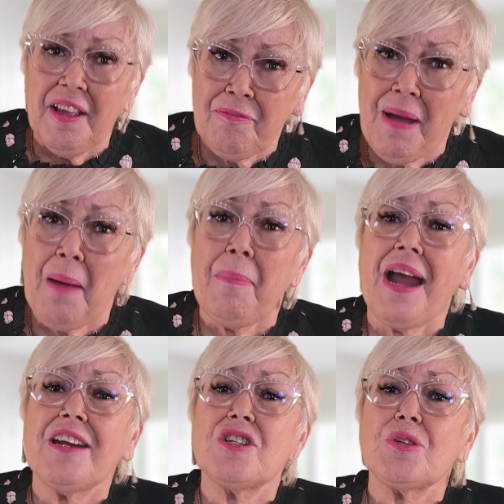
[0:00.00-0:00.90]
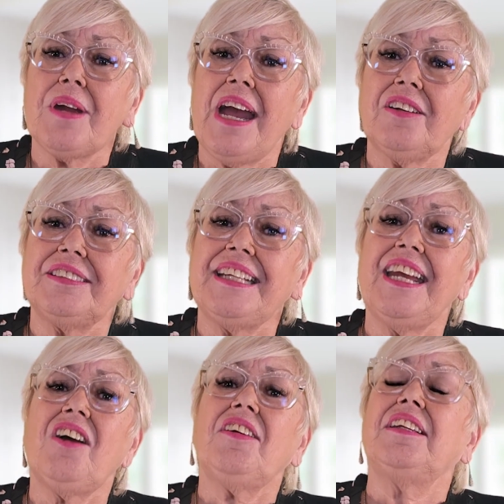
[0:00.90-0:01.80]
If my buyers are out of
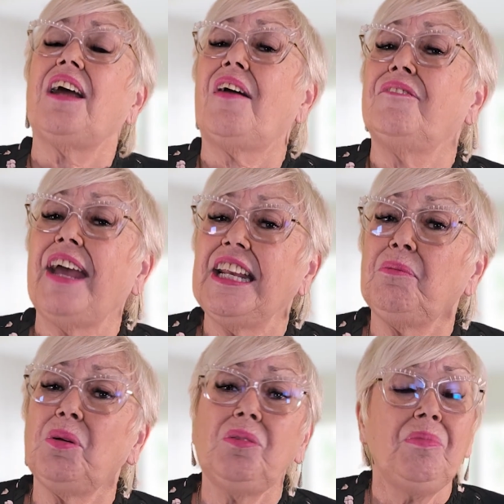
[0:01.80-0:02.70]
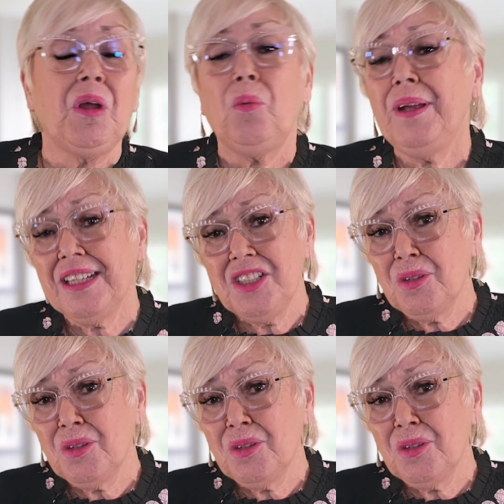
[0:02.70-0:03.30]
town and not available, we can